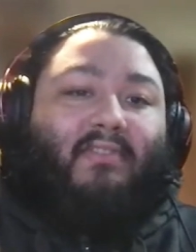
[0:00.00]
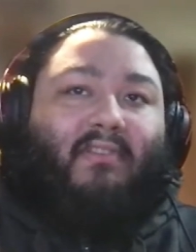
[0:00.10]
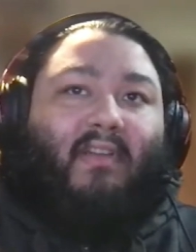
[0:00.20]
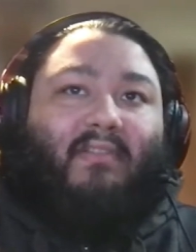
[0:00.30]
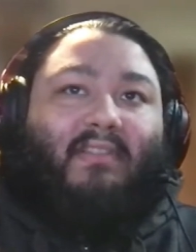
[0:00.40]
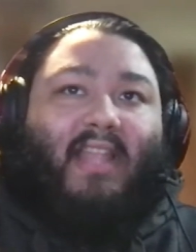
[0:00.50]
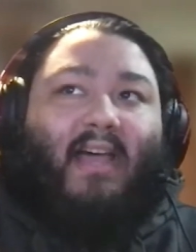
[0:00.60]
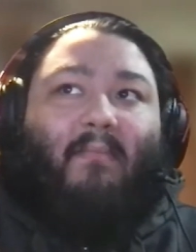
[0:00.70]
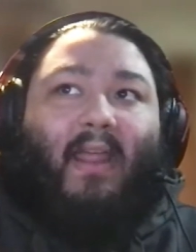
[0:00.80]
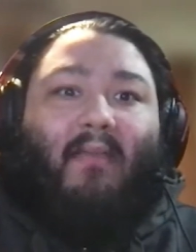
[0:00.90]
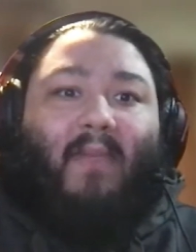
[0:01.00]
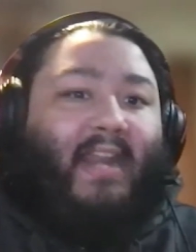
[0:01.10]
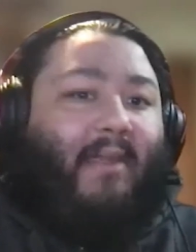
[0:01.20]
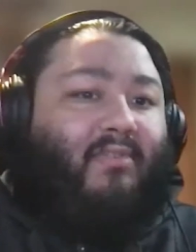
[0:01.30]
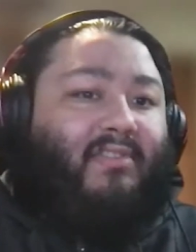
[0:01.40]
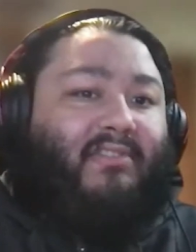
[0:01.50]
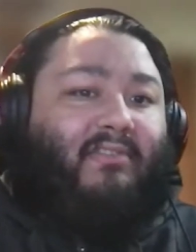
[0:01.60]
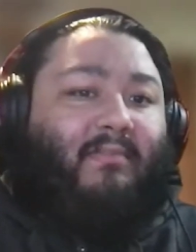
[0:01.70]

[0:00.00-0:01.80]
So it was not like my, my neighborhood school.